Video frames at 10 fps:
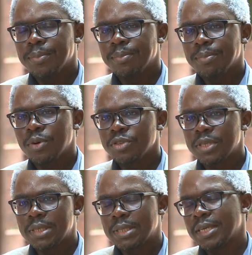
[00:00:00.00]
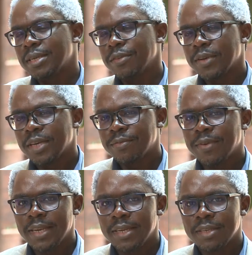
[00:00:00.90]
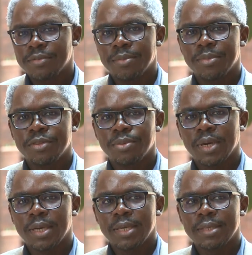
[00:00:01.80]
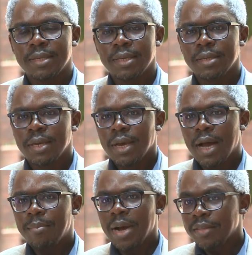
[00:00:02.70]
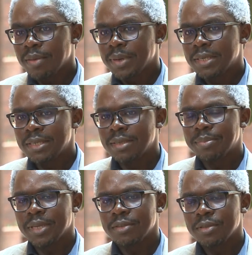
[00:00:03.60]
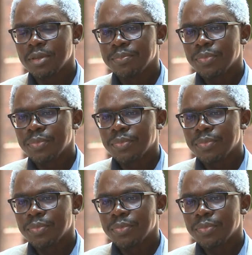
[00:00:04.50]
Most significant findings from this work is that among the participants,